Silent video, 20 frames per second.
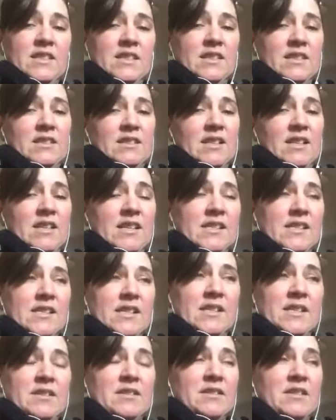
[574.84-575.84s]
like I
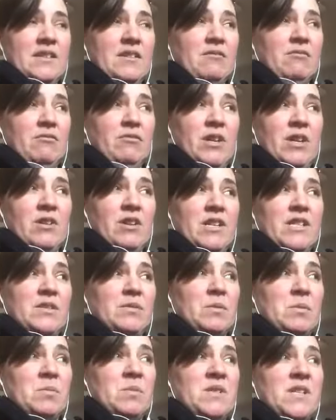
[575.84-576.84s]
said, it varies
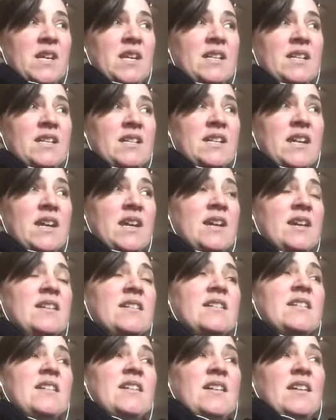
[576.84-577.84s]
from day to day.
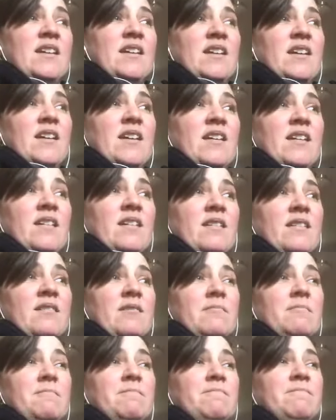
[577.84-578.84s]

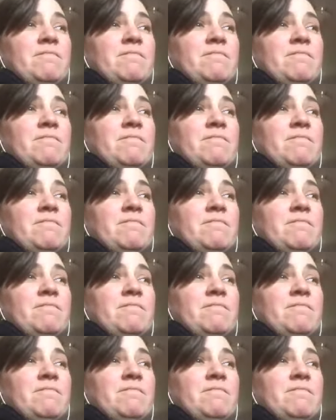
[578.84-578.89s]
Um,